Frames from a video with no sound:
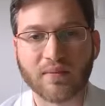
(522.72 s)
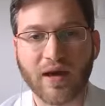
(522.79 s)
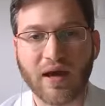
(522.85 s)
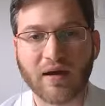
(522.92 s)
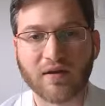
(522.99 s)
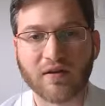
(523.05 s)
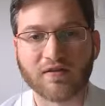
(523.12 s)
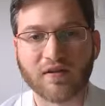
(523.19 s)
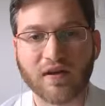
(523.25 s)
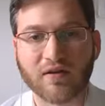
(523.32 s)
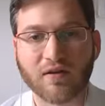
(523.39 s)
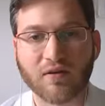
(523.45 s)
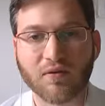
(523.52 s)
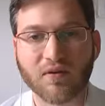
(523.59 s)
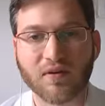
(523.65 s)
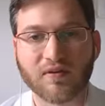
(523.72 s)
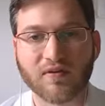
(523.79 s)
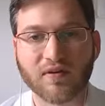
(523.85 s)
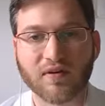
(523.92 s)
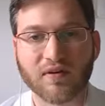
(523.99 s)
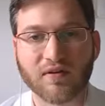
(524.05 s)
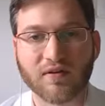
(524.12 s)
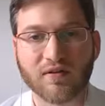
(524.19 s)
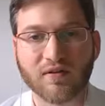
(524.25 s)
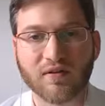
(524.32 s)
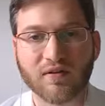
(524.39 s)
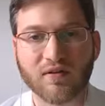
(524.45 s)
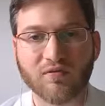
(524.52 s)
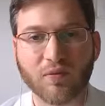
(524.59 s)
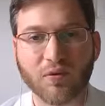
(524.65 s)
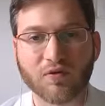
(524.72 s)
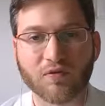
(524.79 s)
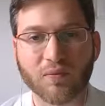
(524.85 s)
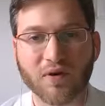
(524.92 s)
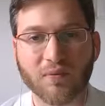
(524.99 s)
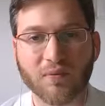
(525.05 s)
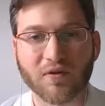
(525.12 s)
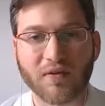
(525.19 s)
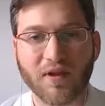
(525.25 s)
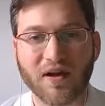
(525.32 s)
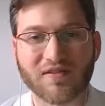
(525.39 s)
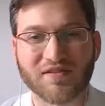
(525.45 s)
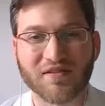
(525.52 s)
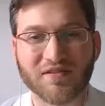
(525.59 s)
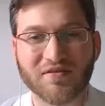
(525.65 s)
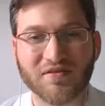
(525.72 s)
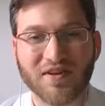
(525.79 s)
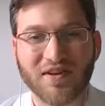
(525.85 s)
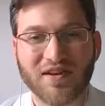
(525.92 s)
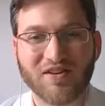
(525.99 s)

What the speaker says: Alex, I know that you've worked with lots of